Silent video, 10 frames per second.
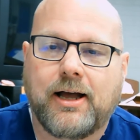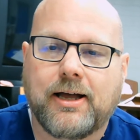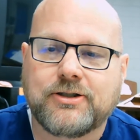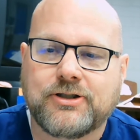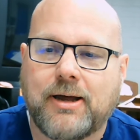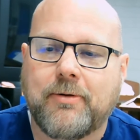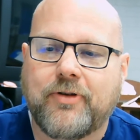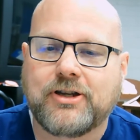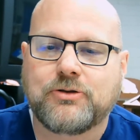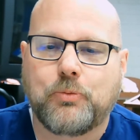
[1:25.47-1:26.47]
Some of
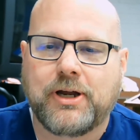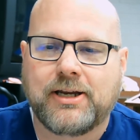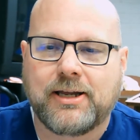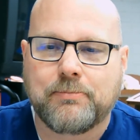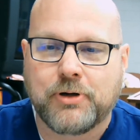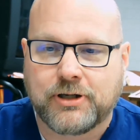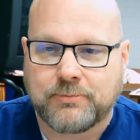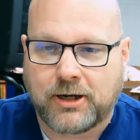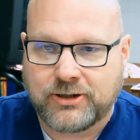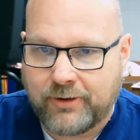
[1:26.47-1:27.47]
this we didn't put as
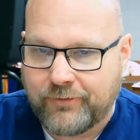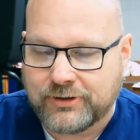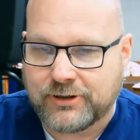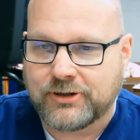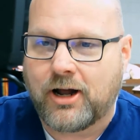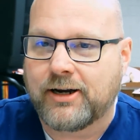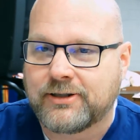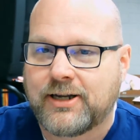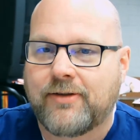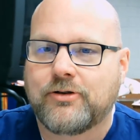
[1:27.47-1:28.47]
much emphasis on as
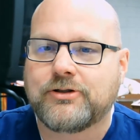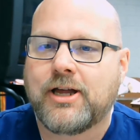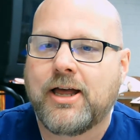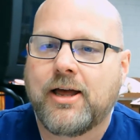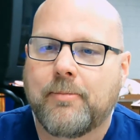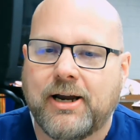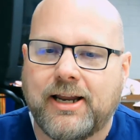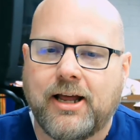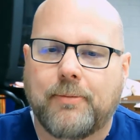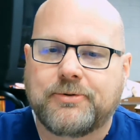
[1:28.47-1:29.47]
others, but it
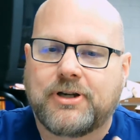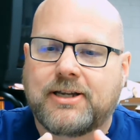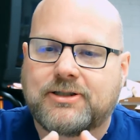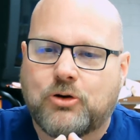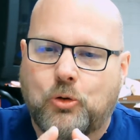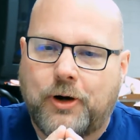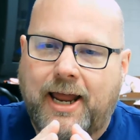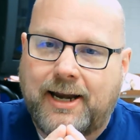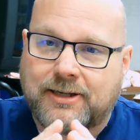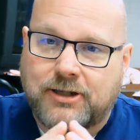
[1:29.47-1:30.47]
helps us
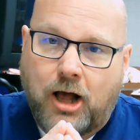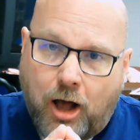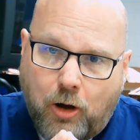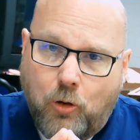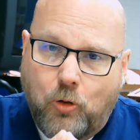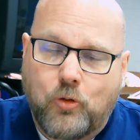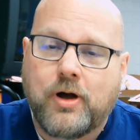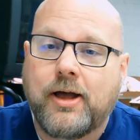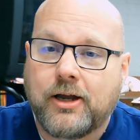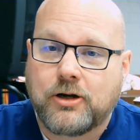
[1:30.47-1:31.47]
create as a whole
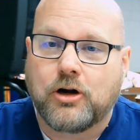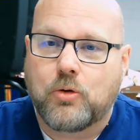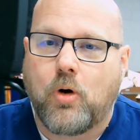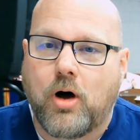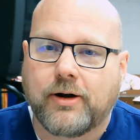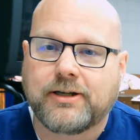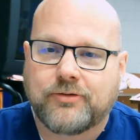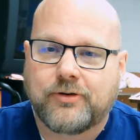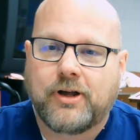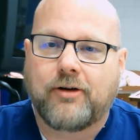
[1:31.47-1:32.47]
good qualities
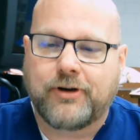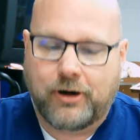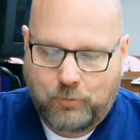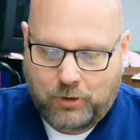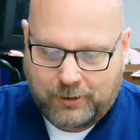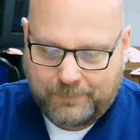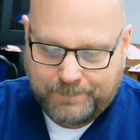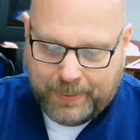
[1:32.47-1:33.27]
for a healthcare worker.